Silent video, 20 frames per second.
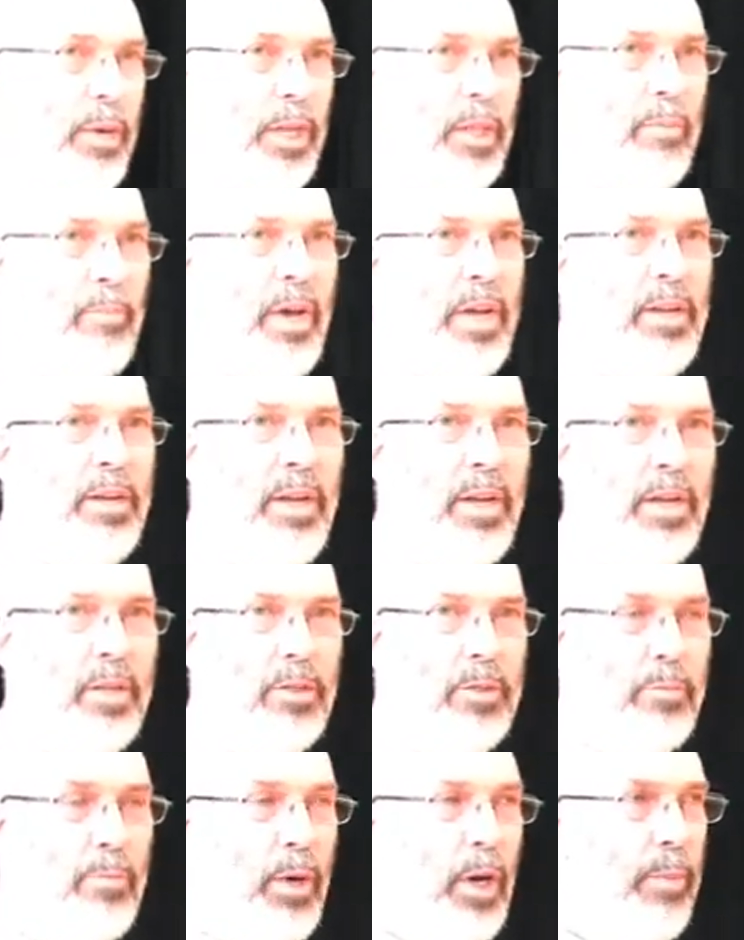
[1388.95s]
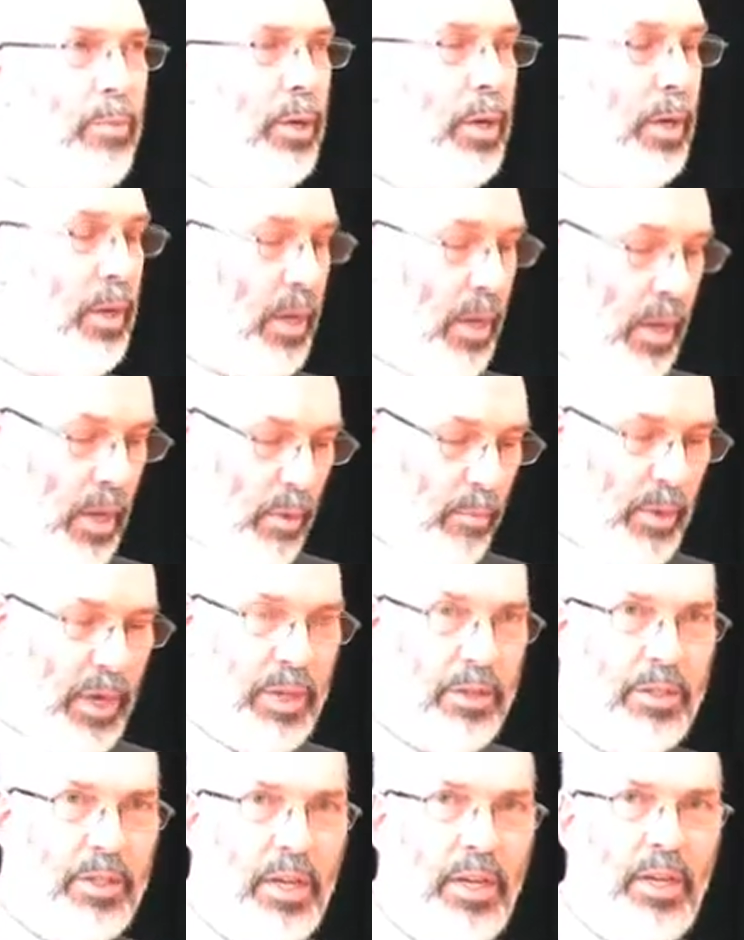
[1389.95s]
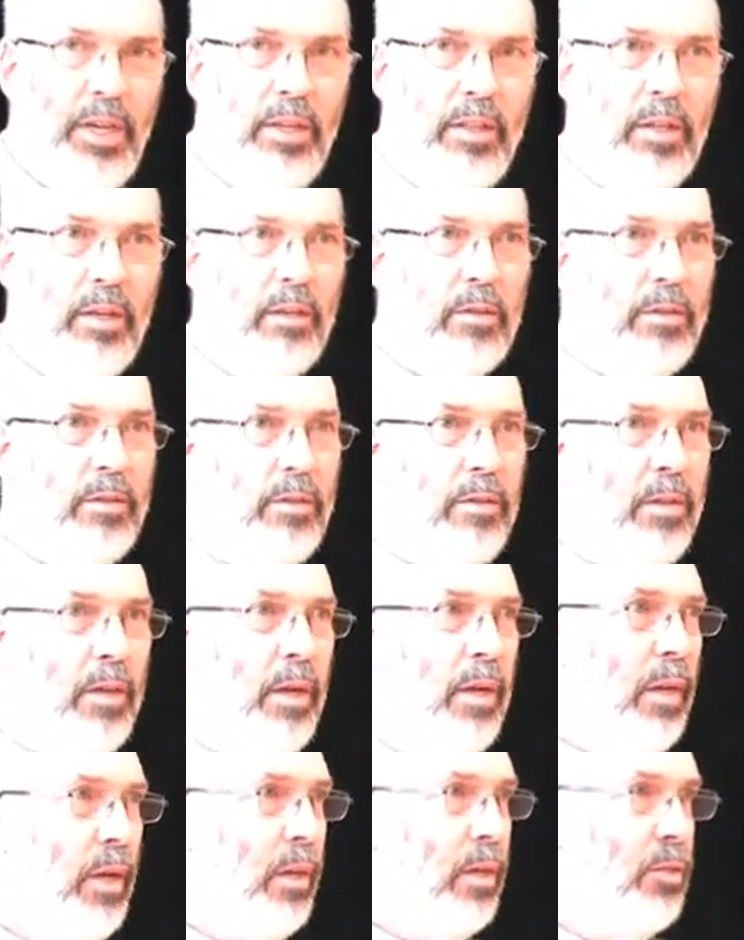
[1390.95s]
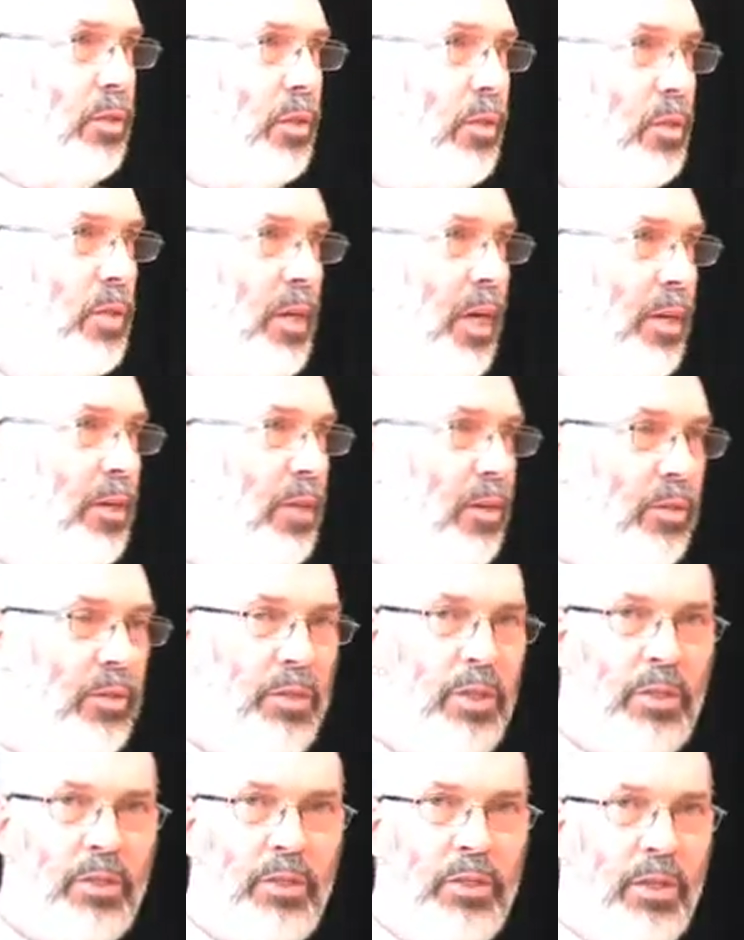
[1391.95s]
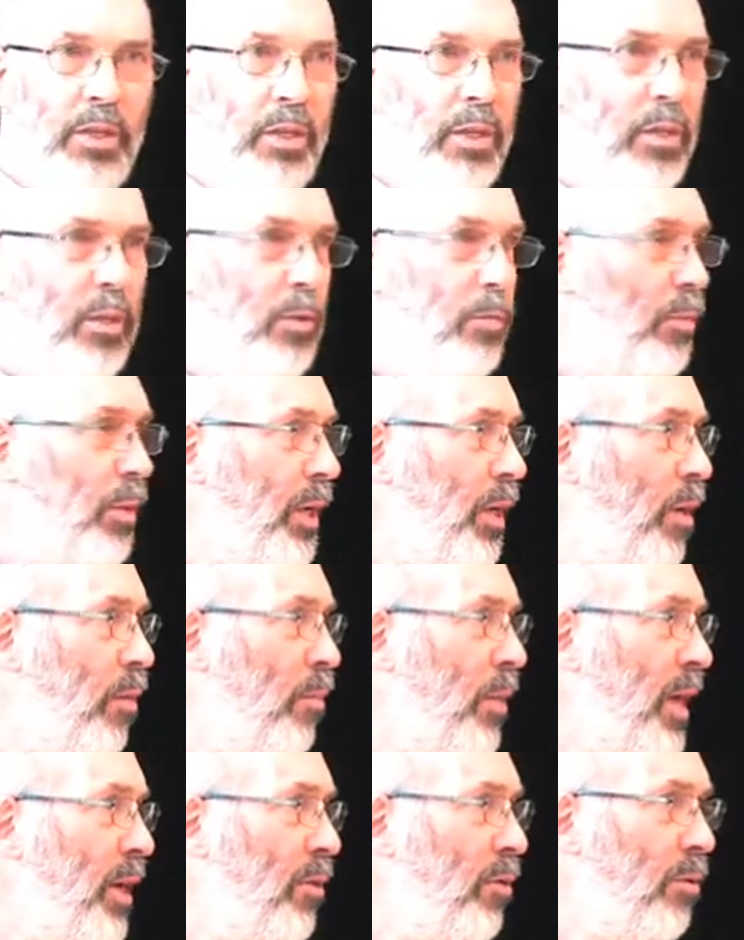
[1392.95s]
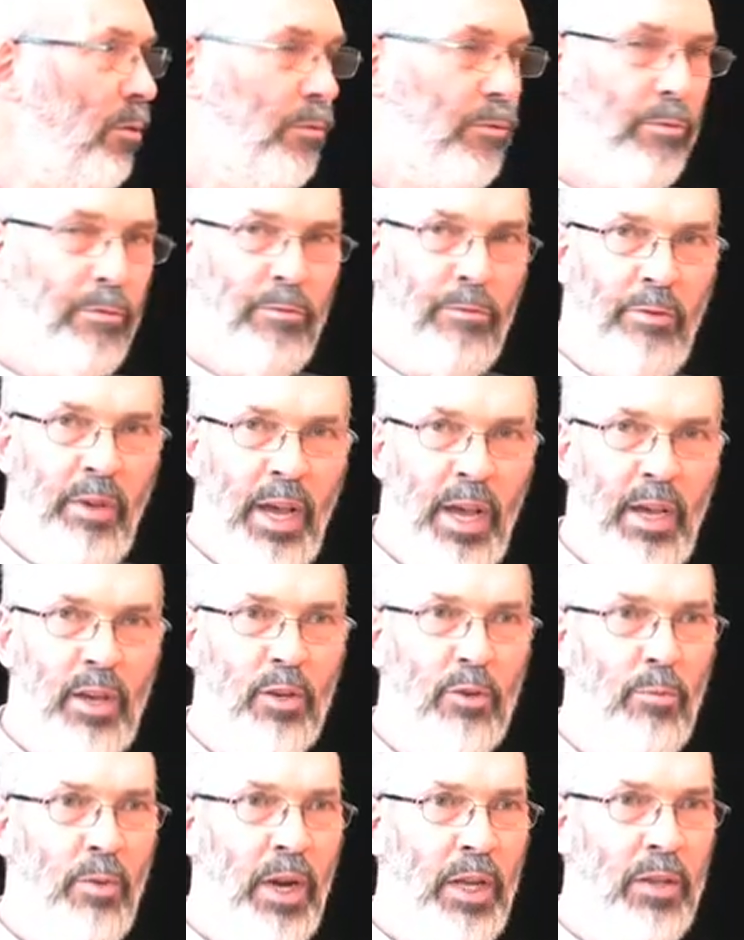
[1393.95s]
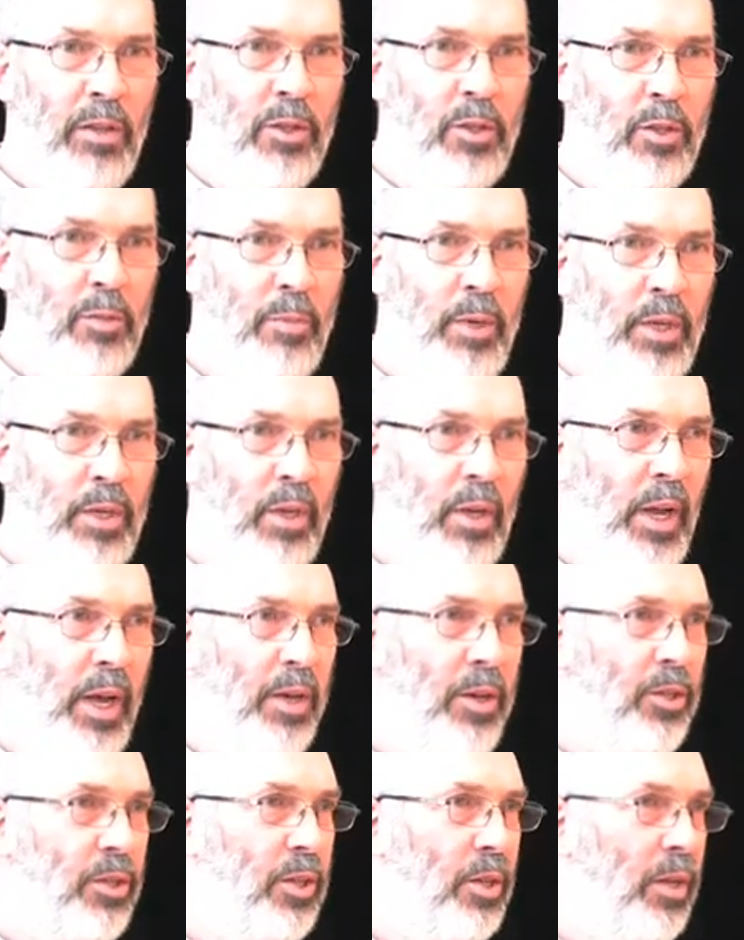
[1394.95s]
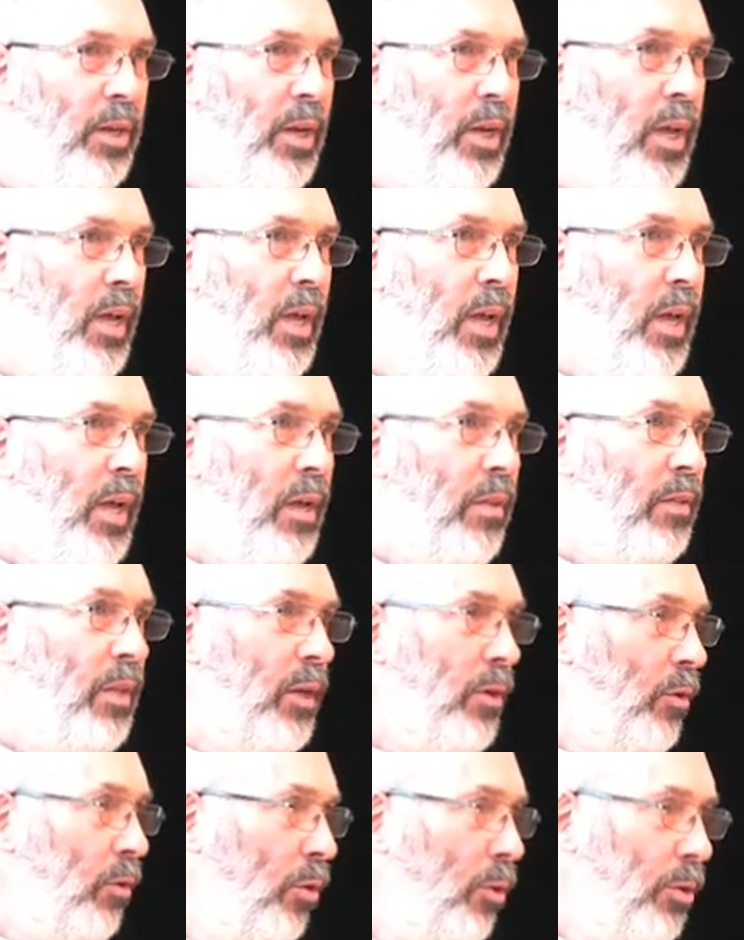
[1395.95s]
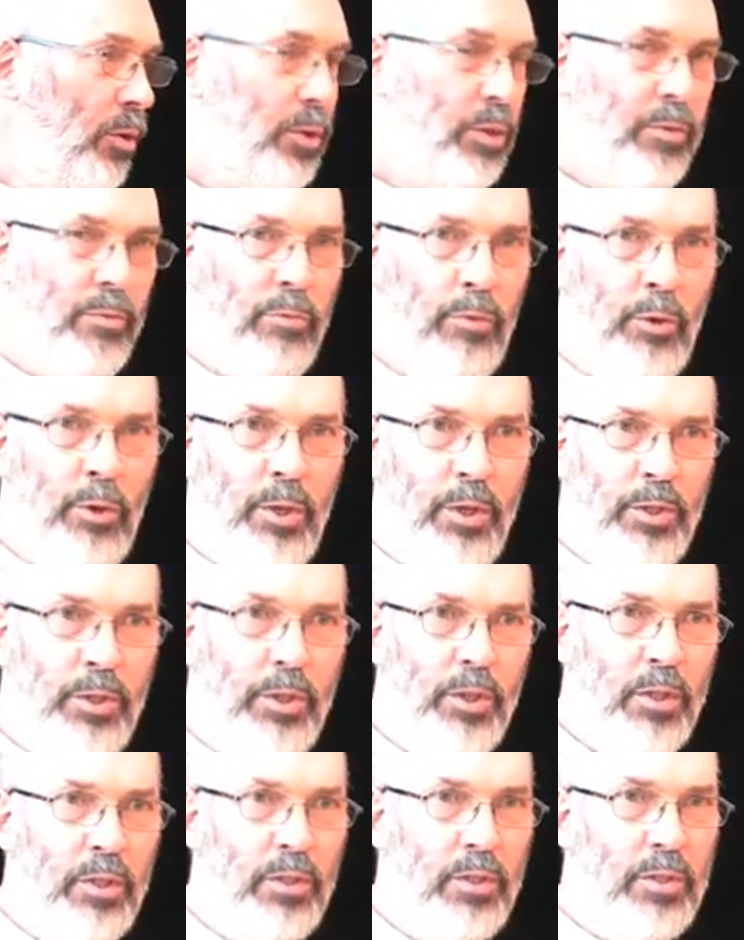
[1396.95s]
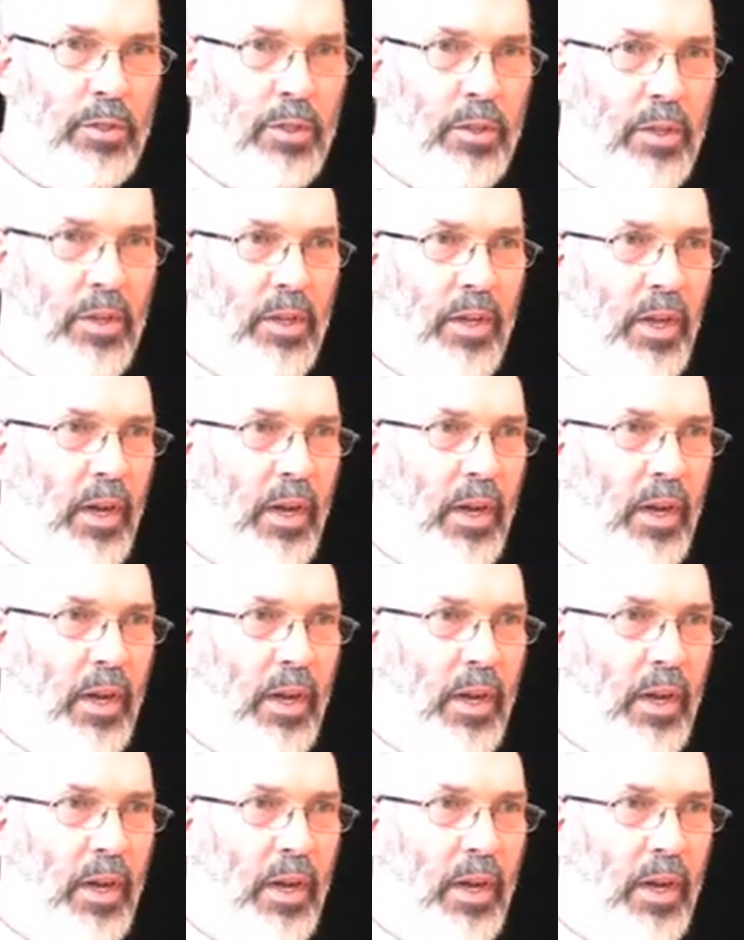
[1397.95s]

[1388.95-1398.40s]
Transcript: about the butternuts proper by saying that since nineteen sixty, it's been a matter of fact rather than speculation that Norse voyages,